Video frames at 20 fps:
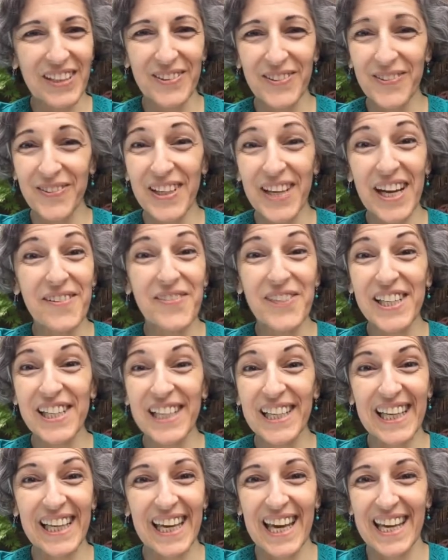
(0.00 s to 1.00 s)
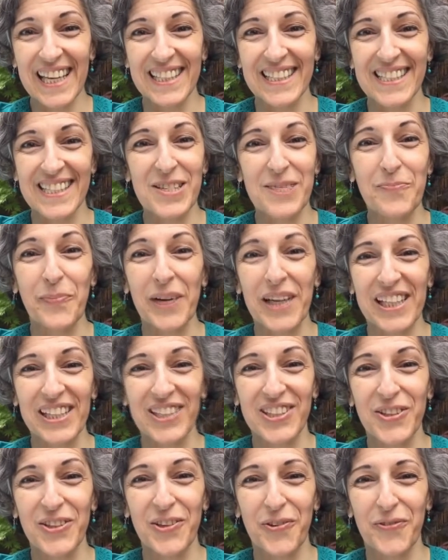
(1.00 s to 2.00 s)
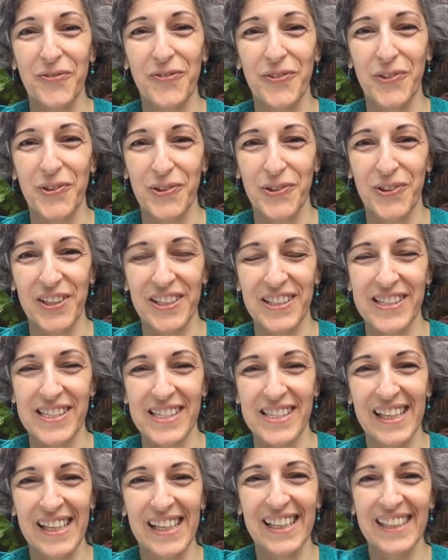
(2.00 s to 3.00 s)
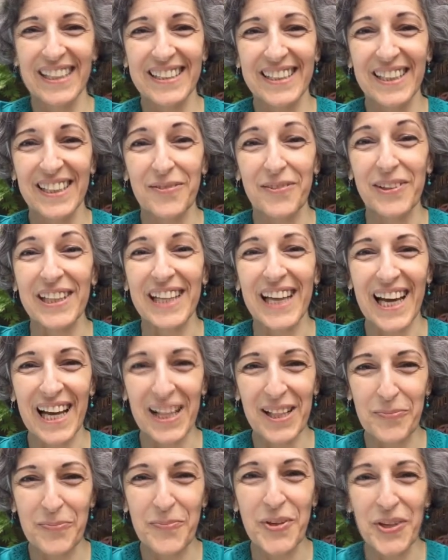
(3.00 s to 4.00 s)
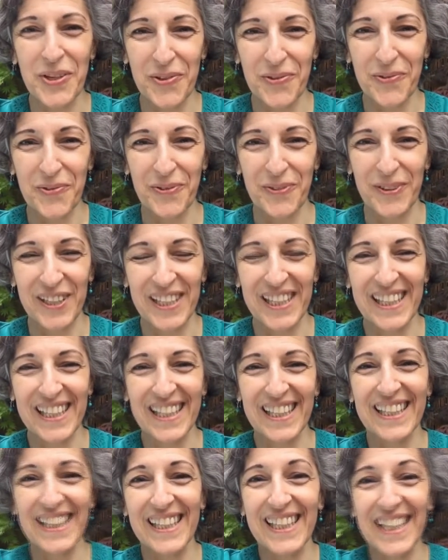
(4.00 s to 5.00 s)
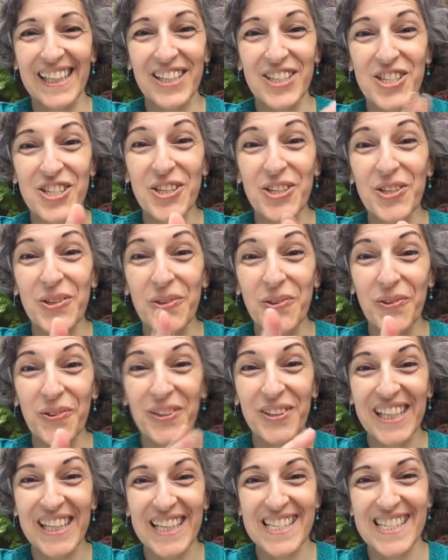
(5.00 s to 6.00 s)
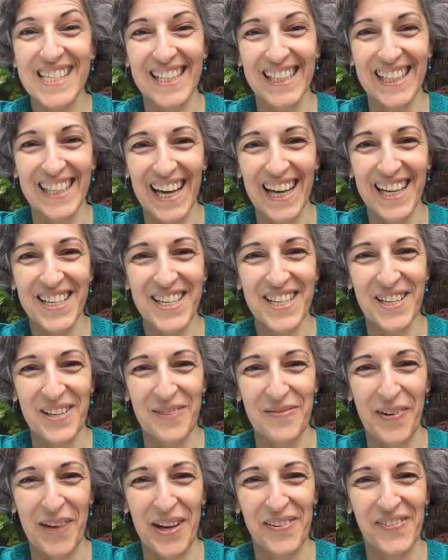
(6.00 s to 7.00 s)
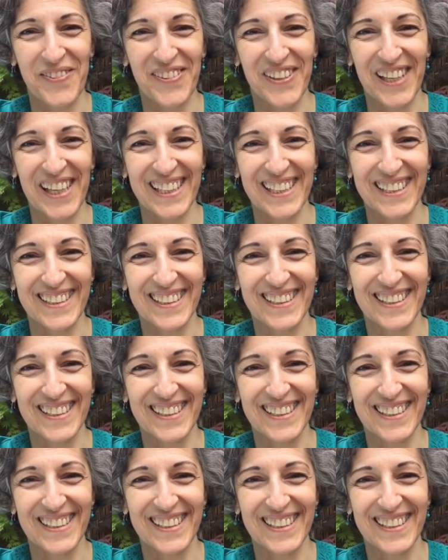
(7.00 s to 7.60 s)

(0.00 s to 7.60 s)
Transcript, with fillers: to never again split your focus, that will help you reach your destination, my friend.